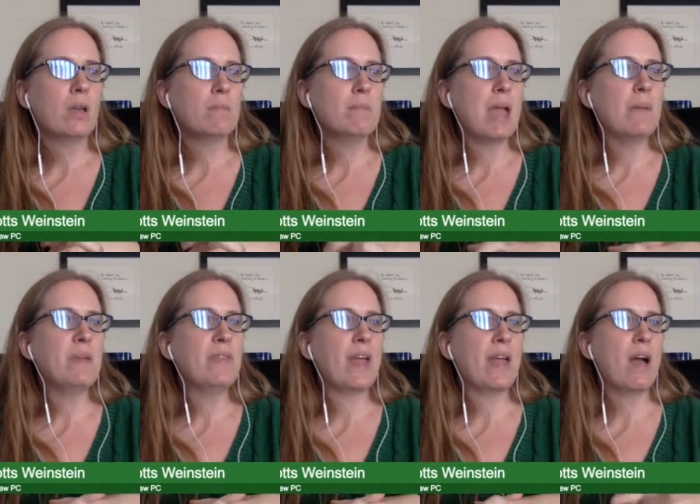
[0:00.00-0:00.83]

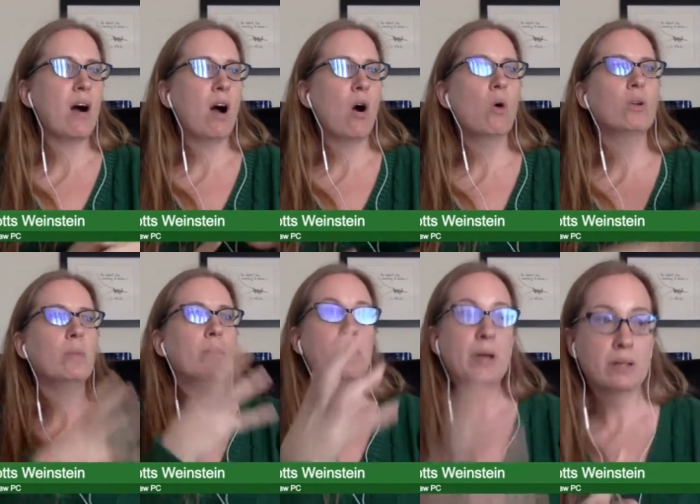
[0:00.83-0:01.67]
maybe they own
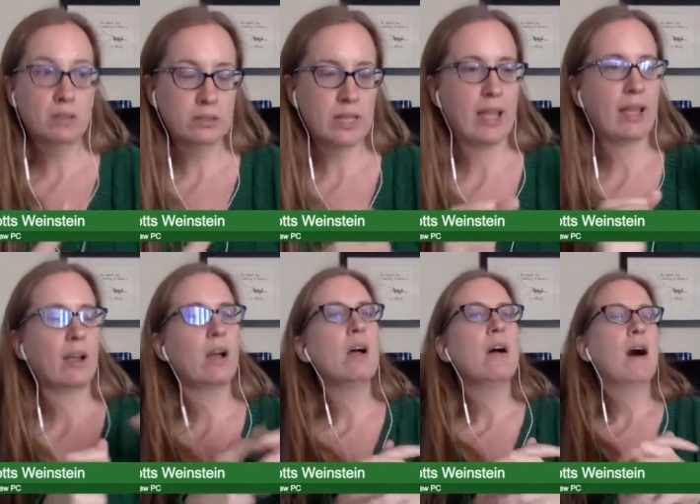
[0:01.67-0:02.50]
a
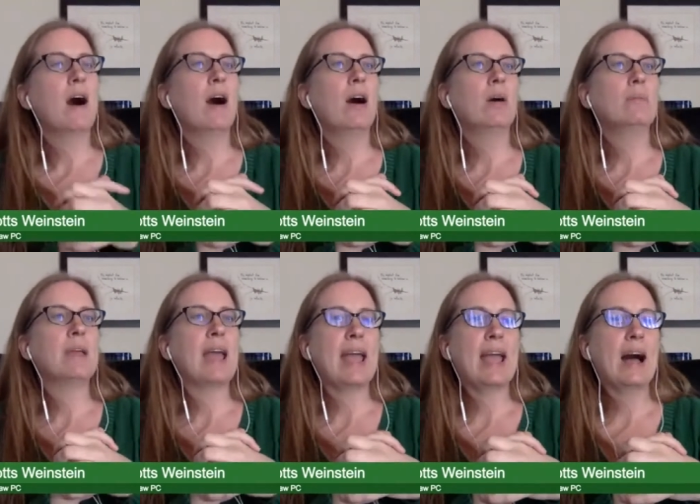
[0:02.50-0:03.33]
building
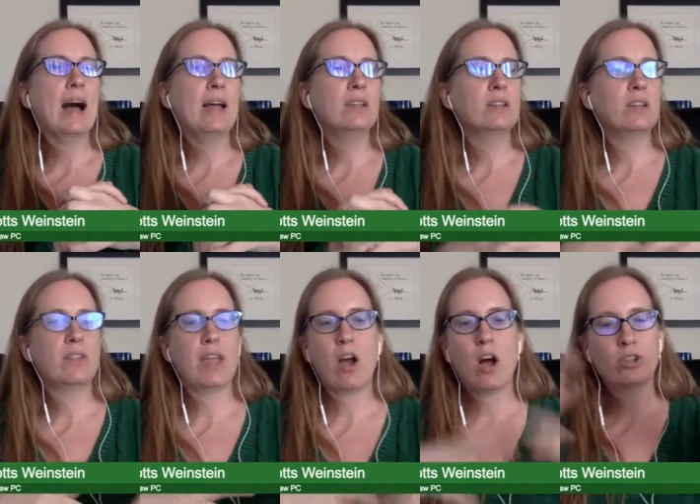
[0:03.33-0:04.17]
and
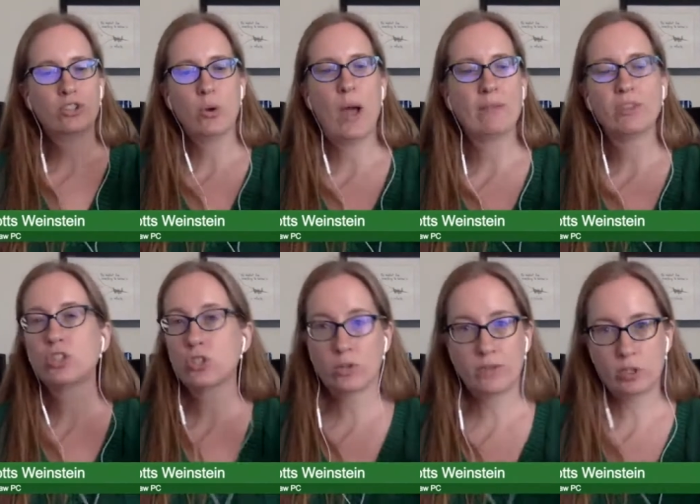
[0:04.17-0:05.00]
they also have a
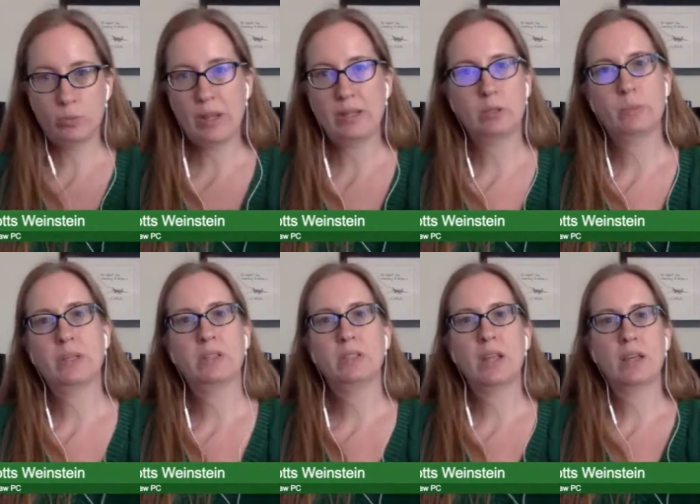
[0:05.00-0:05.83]
service-based
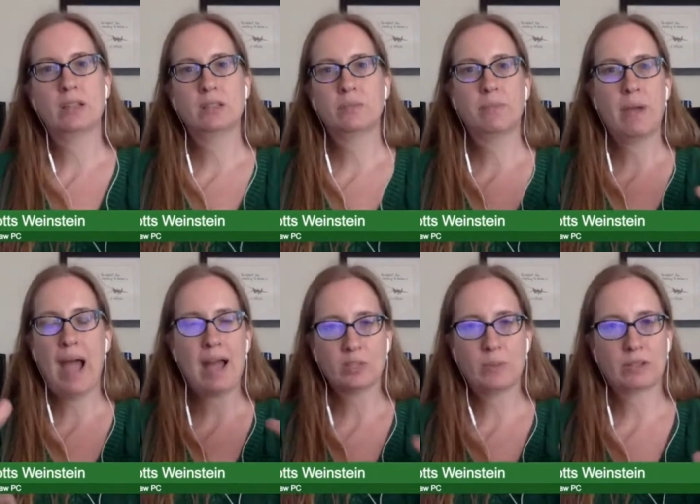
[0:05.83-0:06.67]
business
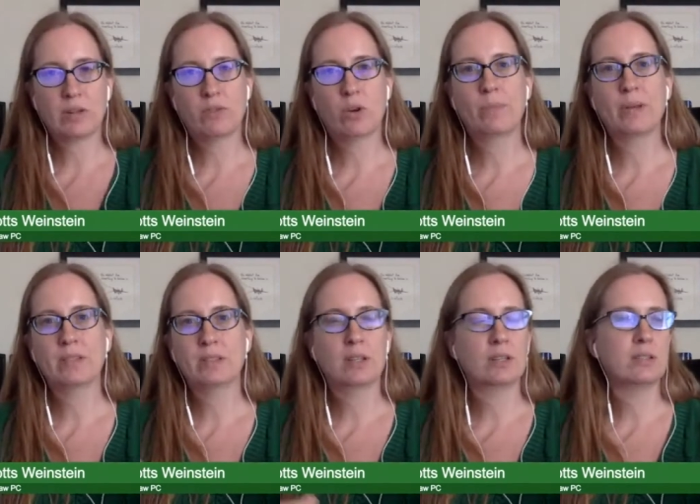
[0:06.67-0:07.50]
aspect of their
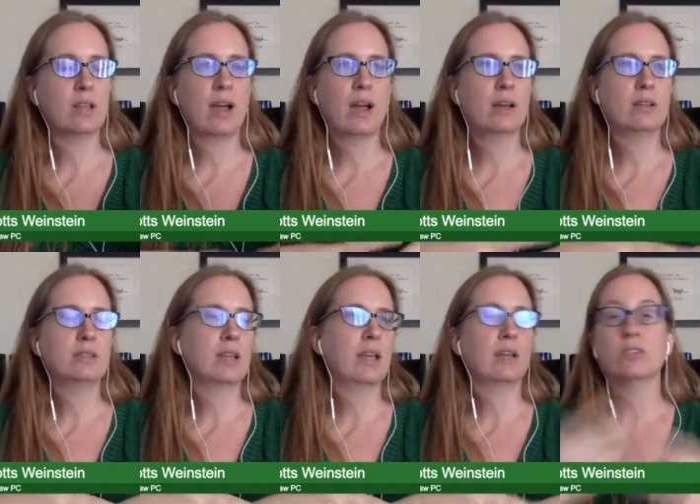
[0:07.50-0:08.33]
business as
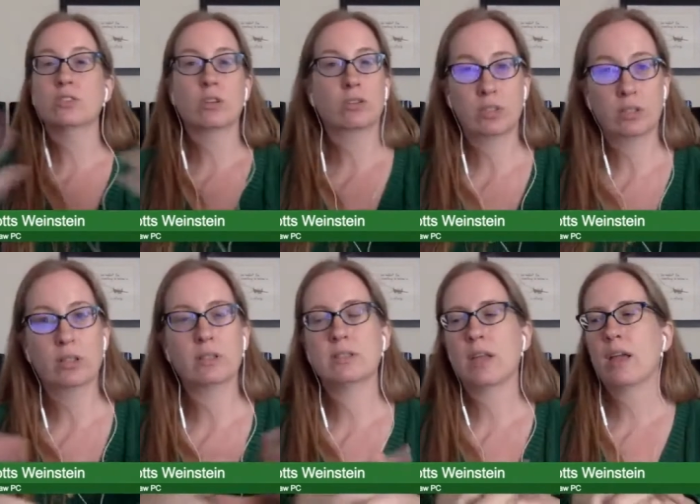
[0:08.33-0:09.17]
a consultant,
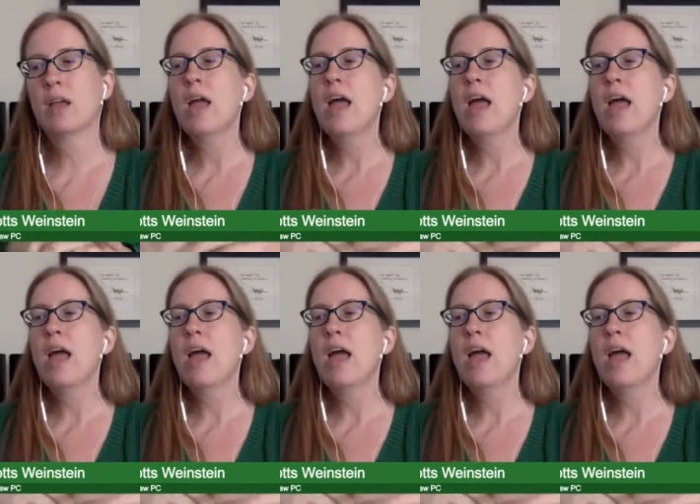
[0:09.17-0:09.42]
let's say.